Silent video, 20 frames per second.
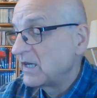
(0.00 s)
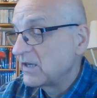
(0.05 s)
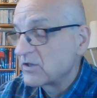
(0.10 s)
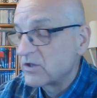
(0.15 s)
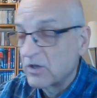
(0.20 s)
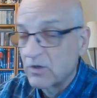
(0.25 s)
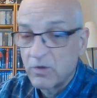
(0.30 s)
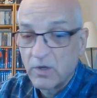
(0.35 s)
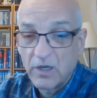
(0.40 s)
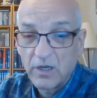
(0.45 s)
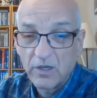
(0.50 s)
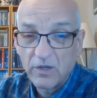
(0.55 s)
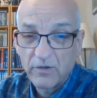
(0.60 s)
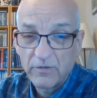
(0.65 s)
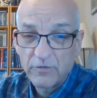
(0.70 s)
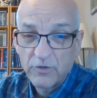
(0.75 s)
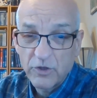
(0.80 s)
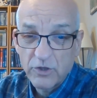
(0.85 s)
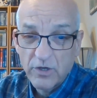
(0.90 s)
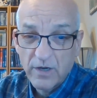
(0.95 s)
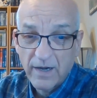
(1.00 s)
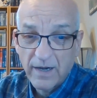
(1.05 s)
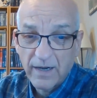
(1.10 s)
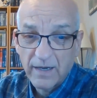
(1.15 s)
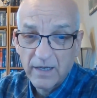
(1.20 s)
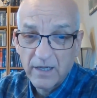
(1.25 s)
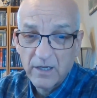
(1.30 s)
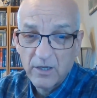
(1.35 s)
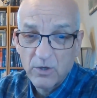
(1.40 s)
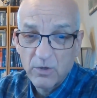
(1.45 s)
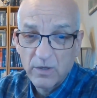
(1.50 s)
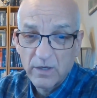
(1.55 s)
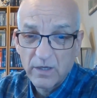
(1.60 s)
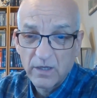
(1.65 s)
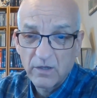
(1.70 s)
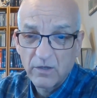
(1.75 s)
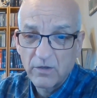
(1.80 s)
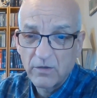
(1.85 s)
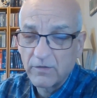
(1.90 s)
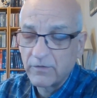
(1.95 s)
So quite a lot of track,
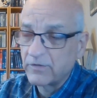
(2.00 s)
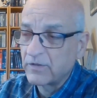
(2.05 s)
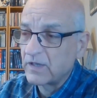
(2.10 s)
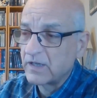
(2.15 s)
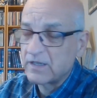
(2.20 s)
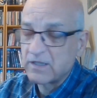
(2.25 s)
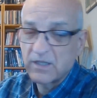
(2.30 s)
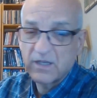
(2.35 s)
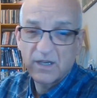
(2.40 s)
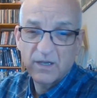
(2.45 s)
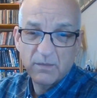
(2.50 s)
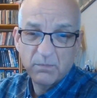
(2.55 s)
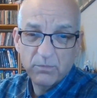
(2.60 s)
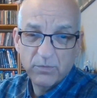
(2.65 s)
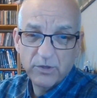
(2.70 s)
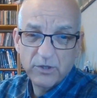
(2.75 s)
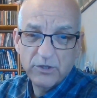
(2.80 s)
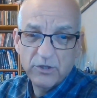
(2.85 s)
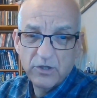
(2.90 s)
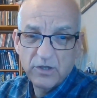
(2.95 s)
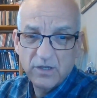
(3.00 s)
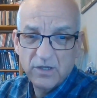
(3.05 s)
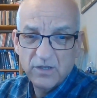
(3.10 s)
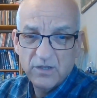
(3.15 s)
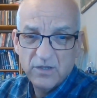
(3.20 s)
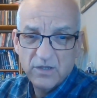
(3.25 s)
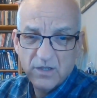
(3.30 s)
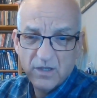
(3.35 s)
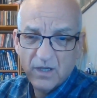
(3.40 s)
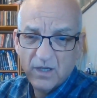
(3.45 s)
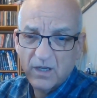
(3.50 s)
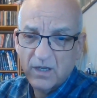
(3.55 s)
quite a lot of things like bridges